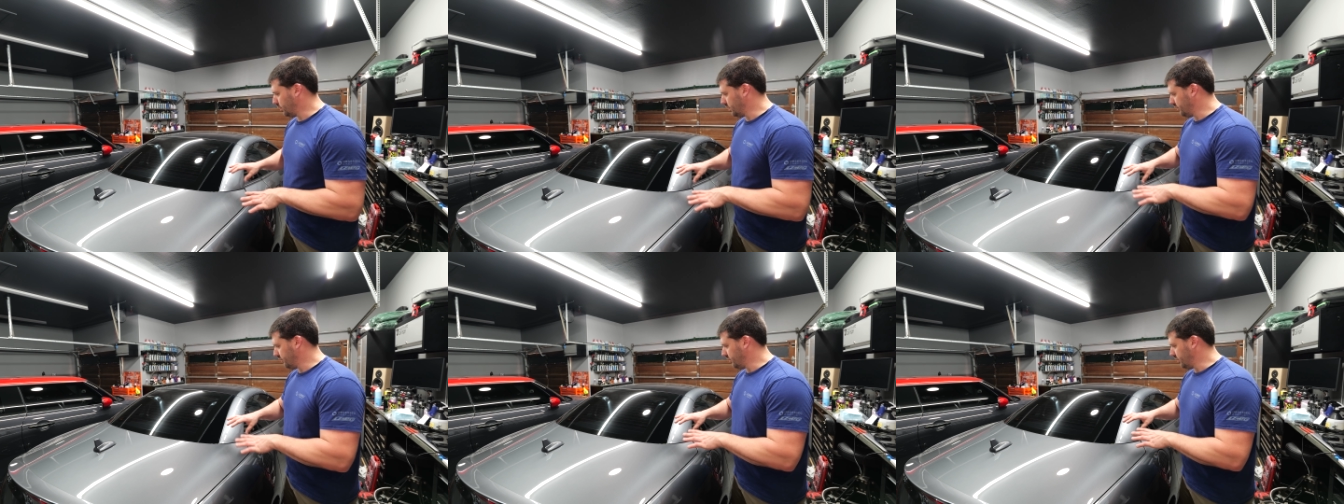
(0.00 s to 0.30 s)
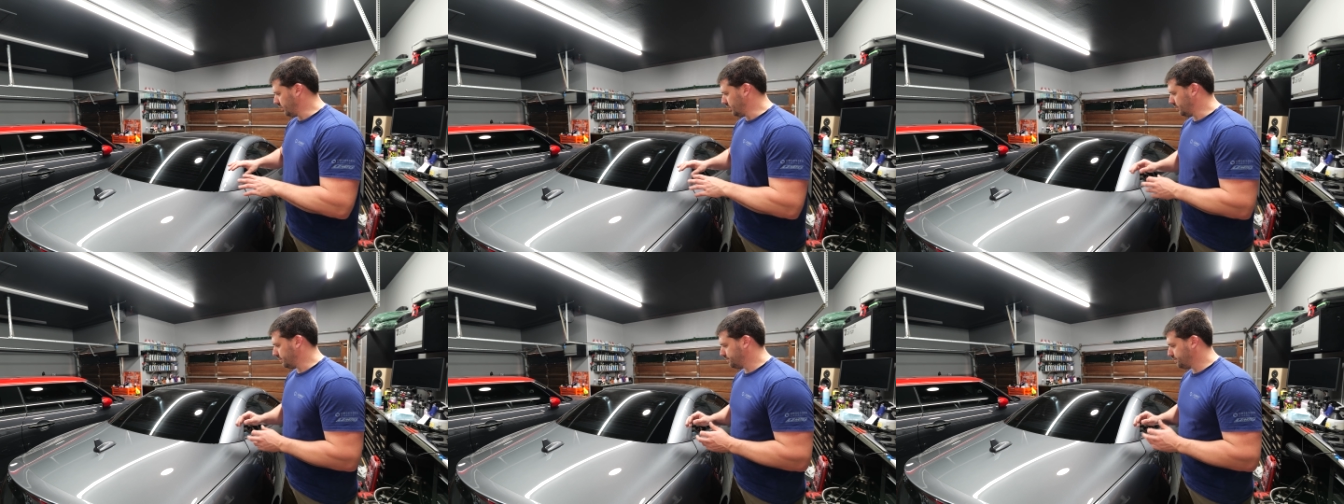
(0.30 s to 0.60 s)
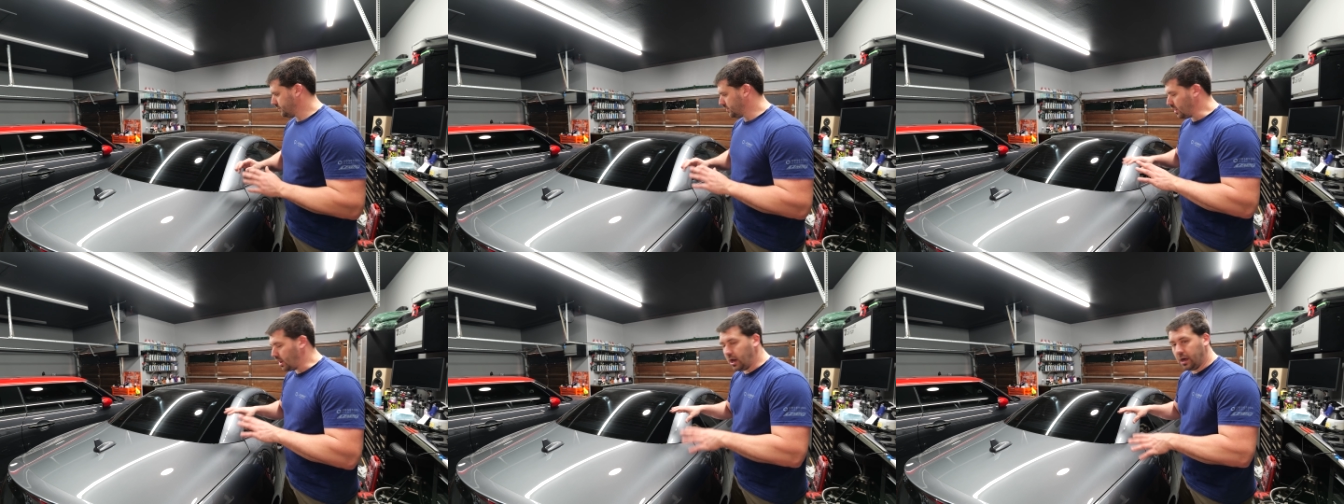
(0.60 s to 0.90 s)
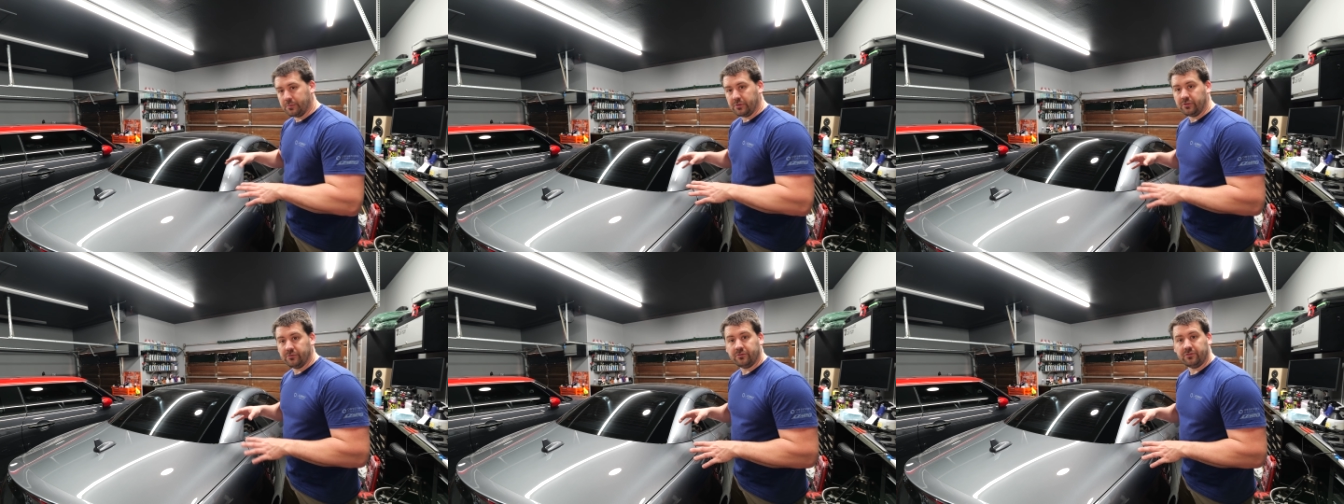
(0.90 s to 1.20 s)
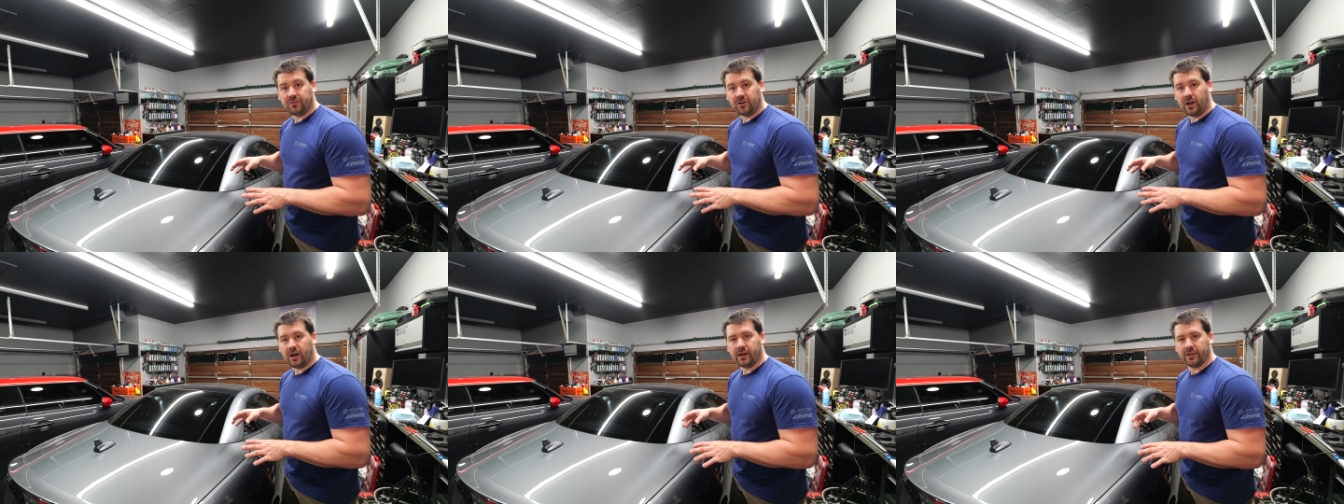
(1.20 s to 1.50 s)
one of the common
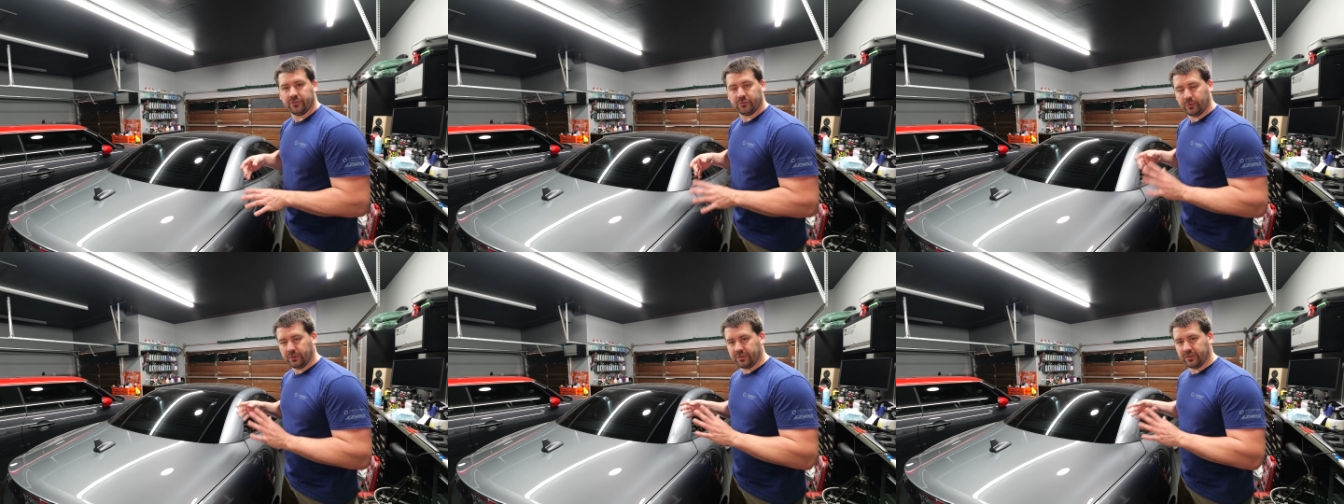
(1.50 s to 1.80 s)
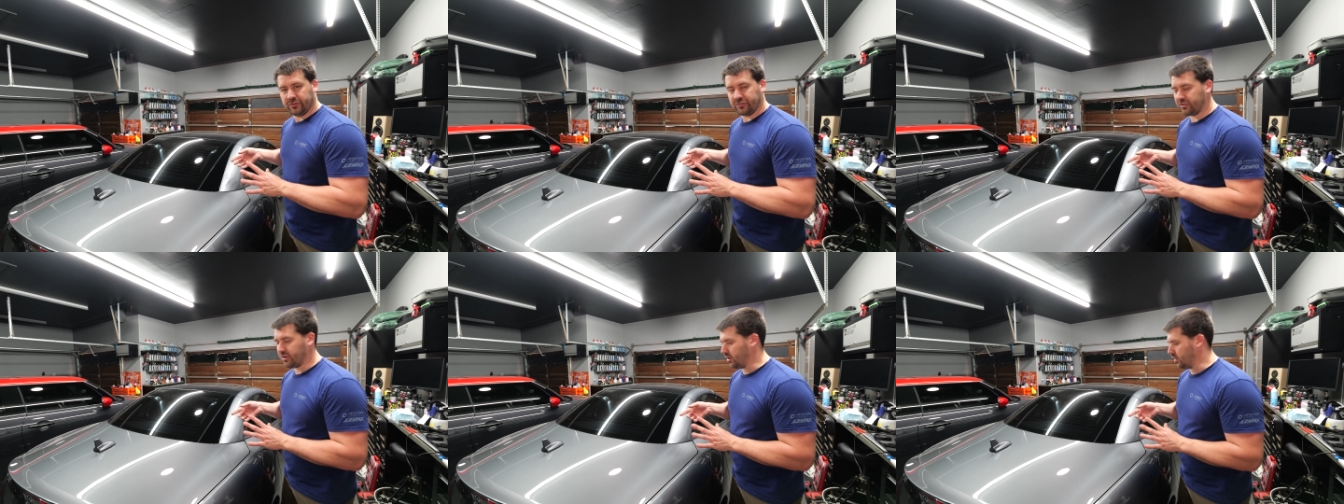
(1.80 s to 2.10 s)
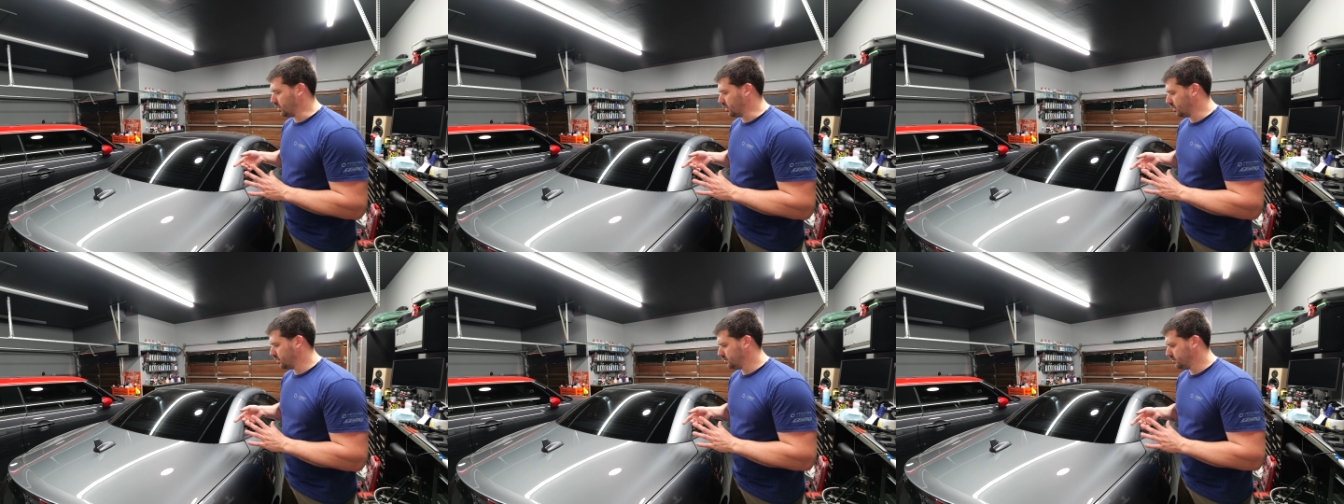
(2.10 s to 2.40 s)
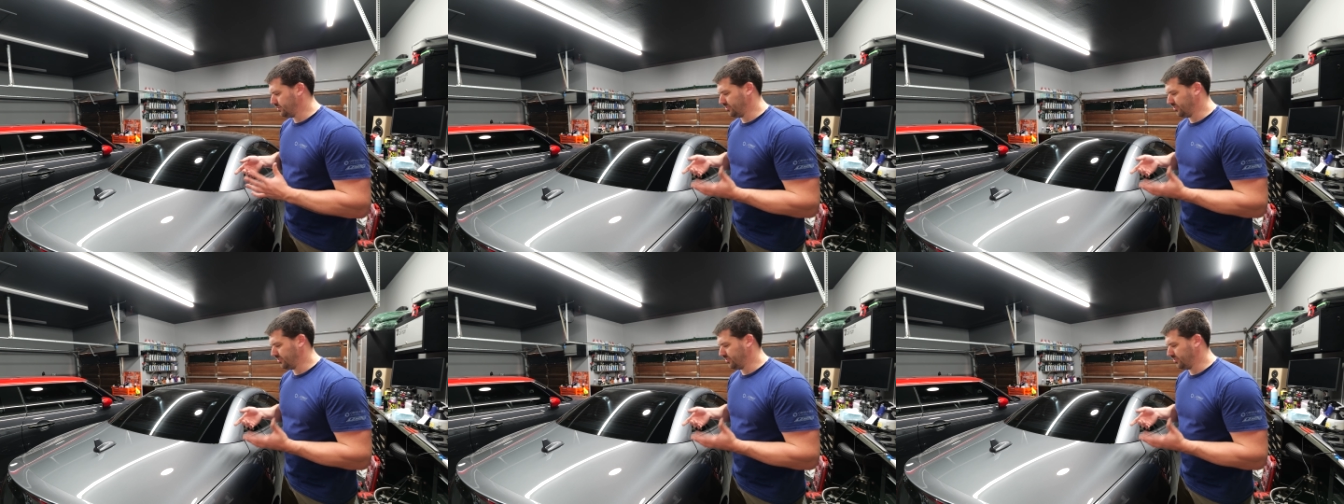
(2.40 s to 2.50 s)
flaws with this car,